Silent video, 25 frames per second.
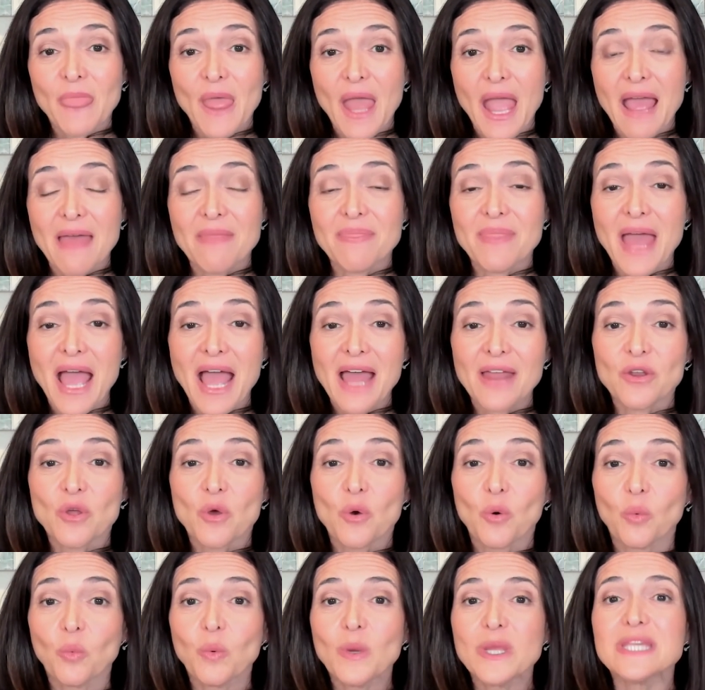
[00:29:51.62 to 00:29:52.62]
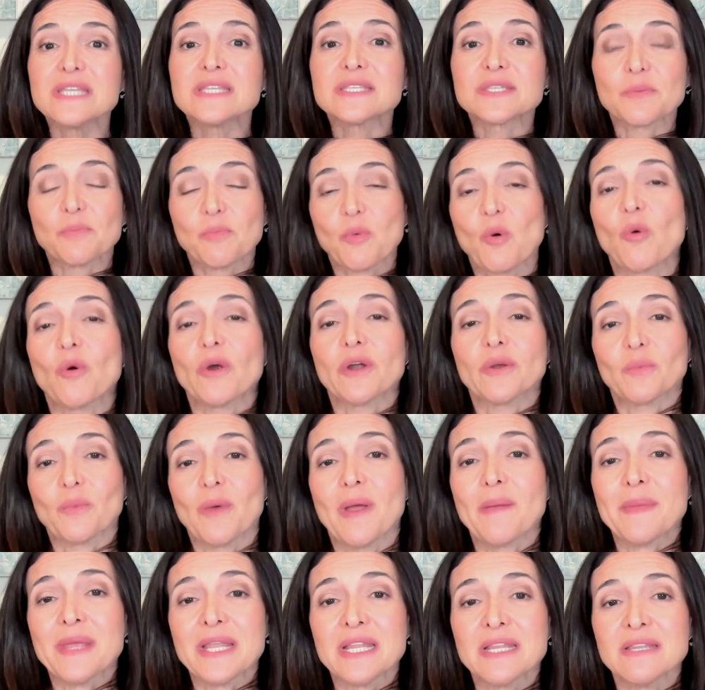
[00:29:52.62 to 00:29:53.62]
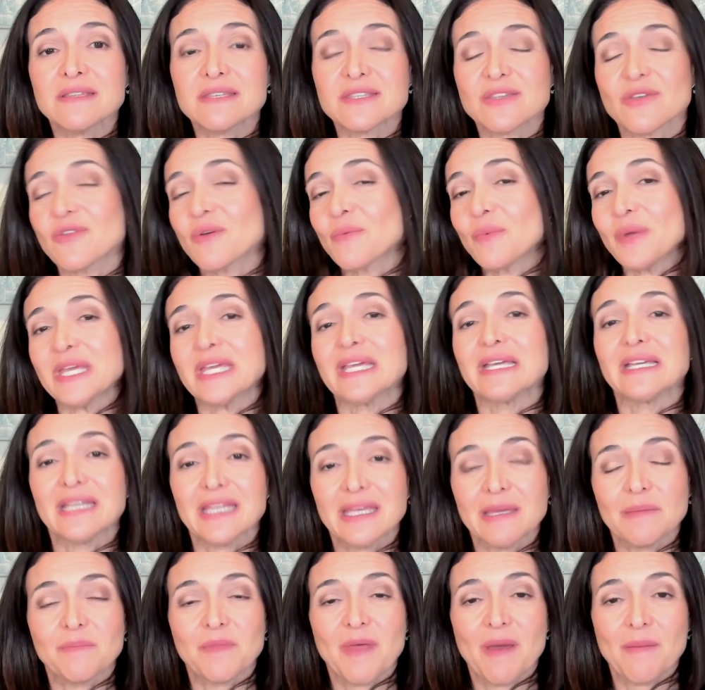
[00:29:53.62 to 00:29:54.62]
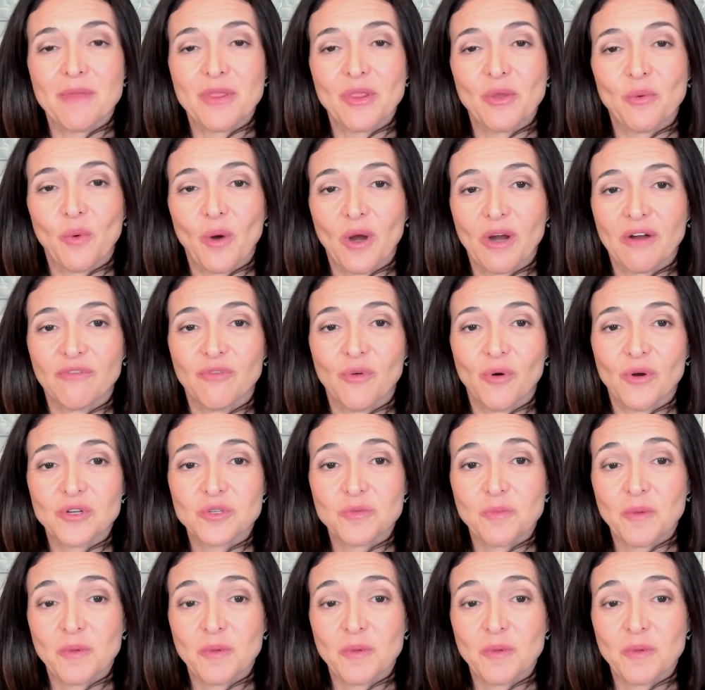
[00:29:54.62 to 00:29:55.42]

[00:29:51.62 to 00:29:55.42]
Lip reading: and that we support women so that we can keep them in the workforce.